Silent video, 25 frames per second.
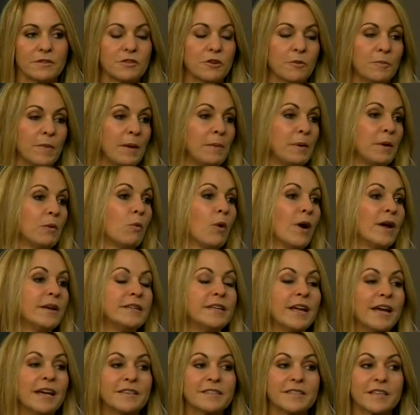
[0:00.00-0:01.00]
so maybe one
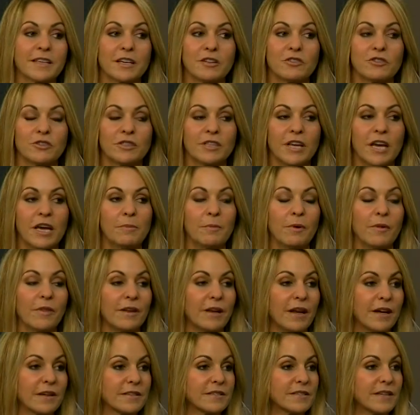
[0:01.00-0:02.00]
day it's the kitchen table, the
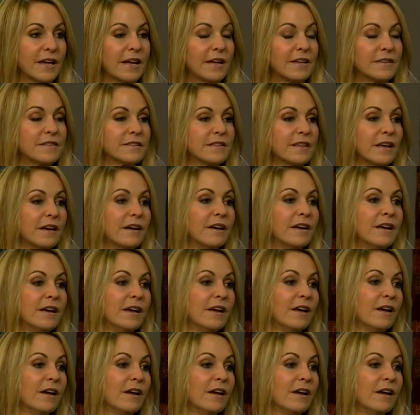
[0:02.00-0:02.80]
next day it's the